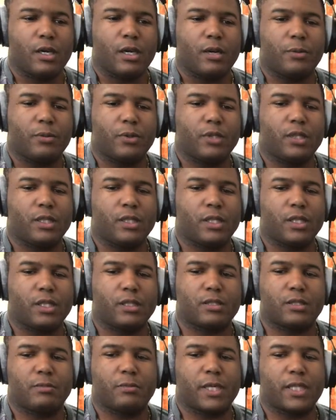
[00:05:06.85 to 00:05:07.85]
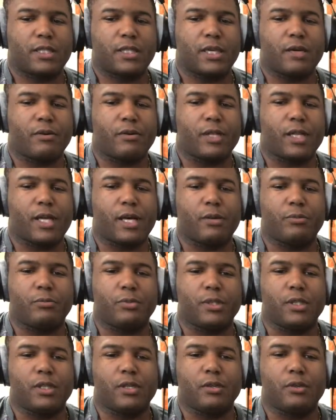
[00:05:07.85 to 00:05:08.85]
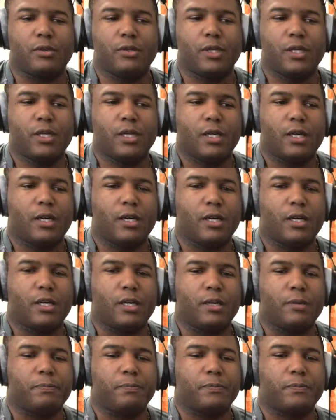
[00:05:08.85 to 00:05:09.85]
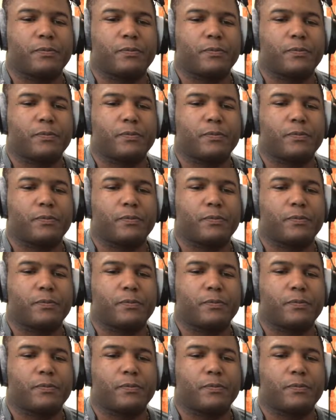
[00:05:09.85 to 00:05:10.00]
I'll put the link to my SoundCloud below um,